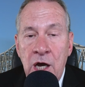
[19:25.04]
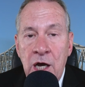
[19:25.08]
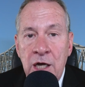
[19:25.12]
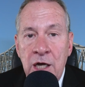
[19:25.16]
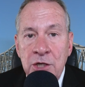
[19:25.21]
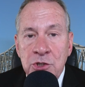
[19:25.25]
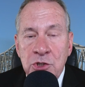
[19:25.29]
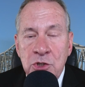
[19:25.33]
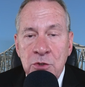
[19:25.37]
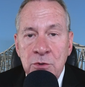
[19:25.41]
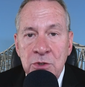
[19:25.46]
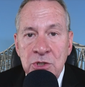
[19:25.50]

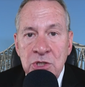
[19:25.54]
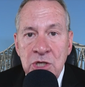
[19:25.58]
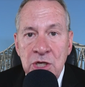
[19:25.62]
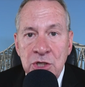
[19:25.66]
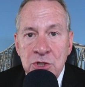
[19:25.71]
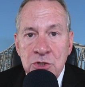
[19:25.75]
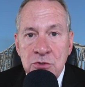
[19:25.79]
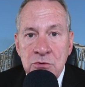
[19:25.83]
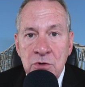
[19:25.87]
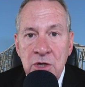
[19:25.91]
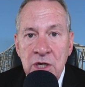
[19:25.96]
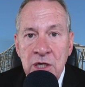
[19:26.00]
to a
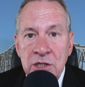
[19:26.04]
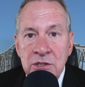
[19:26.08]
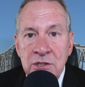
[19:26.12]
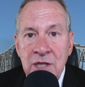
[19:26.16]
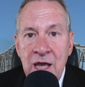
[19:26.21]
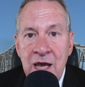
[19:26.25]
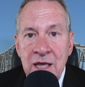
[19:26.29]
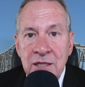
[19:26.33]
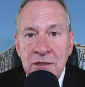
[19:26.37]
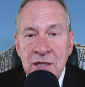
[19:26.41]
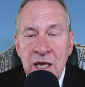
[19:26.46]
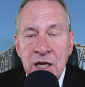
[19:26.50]
district
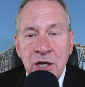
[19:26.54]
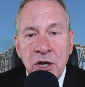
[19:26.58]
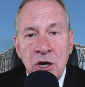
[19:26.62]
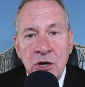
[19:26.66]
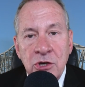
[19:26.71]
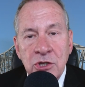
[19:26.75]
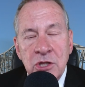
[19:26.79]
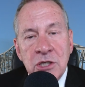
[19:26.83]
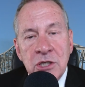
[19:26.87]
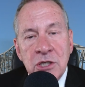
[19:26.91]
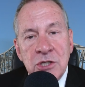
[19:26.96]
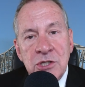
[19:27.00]
that they call
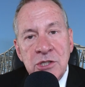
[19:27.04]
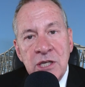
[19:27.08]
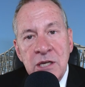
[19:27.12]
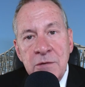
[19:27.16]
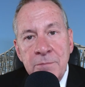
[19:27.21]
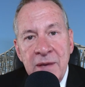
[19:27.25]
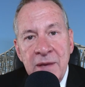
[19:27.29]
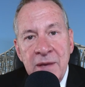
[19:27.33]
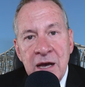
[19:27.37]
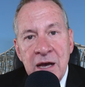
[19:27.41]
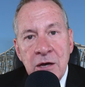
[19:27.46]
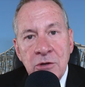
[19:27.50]
it the
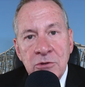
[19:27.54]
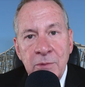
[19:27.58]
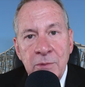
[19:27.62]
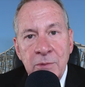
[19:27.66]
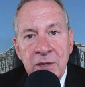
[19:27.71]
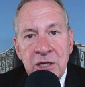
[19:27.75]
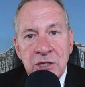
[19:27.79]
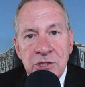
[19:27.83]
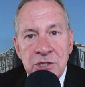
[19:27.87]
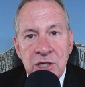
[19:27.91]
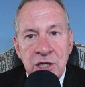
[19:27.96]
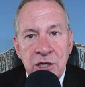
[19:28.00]
Seatbelt,
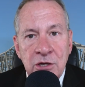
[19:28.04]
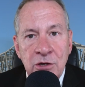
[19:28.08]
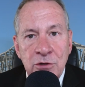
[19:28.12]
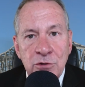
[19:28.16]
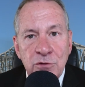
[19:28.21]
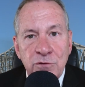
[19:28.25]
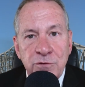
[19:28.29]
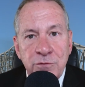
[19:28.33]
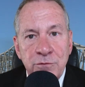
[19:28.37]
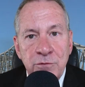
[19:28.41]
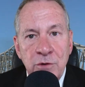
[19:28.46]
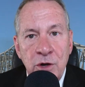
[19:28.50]
because it goes
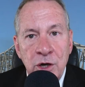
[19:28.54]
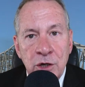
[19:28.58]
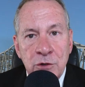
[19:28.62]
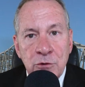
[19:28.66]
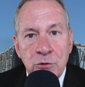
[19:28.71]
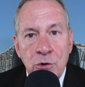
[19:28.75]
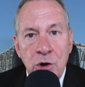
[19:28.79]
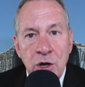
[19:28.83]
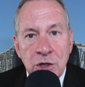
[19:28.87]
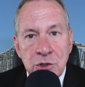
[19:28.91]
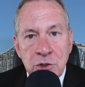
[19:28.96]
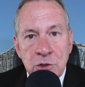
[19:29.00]

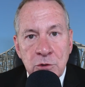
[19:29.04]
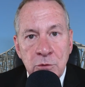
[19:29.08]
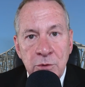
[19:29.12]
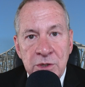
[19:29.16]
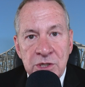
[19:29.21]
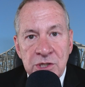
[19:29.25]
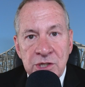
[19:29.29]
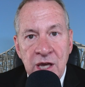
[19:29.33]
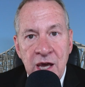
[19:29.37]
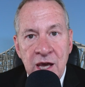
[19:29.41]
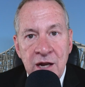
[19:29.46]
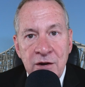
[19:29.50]
across
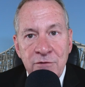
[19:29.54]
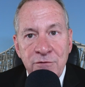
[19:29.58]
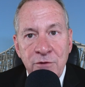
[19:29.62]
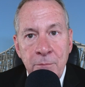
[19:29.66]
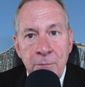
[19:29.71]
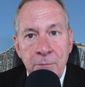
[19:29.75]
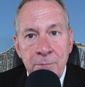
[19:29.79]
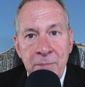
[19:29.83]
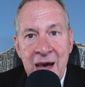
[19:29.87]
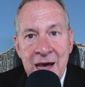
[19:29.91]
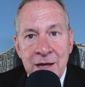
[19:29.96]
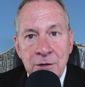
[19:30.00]
Louisiana from
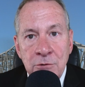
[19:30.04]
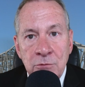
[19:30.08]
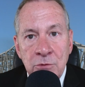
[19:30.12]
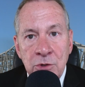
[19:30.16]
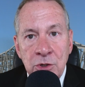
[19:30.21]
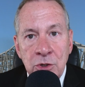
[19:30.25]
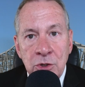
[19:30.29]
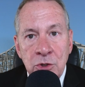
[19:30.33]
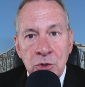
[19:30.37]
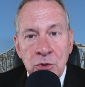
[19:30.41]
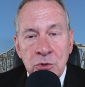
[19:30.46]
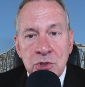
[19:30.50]
Baton
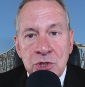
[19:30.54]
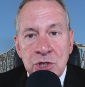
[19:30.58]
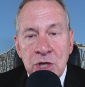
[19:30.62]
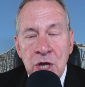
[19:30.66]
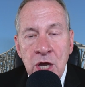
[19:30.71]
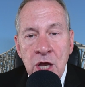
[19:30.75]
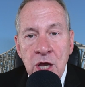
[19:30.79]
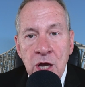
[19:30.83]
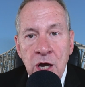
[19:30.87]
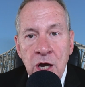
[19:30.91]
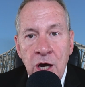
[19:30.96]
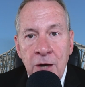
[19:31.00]
Rouge
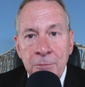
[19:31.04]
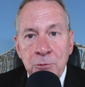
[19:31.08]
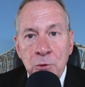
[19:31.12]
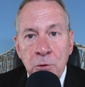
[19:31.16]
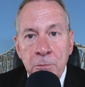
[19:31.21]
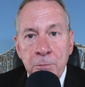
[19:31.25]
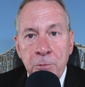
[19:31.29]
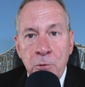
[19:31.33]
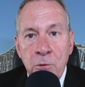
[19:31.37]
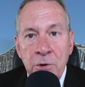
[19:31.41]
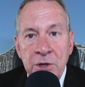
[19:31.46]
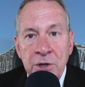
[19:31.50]
up through
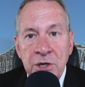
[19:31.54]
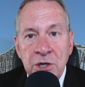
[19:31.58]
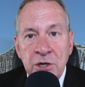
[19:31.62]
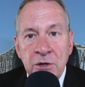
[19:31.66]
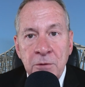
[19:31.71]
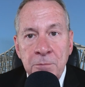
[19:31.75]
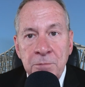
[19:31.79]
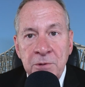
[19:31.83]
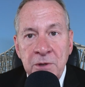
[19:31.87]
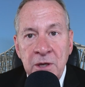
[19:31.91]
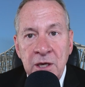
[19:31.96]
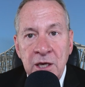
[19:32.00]

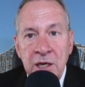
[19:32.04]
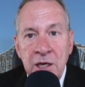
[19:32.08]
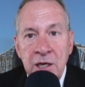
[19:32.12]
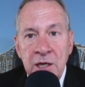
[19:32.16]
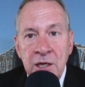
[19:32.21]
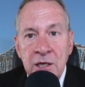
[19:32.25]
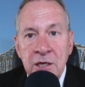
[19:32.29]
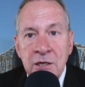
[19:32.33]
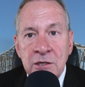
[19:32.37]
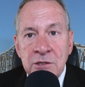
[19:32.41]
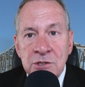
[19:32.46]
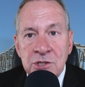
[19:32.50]

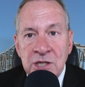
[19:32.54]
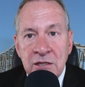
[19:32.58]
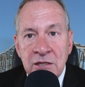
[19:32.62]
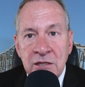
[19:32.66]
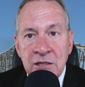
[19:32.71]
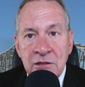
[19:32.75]
Pointe-Coupee, St.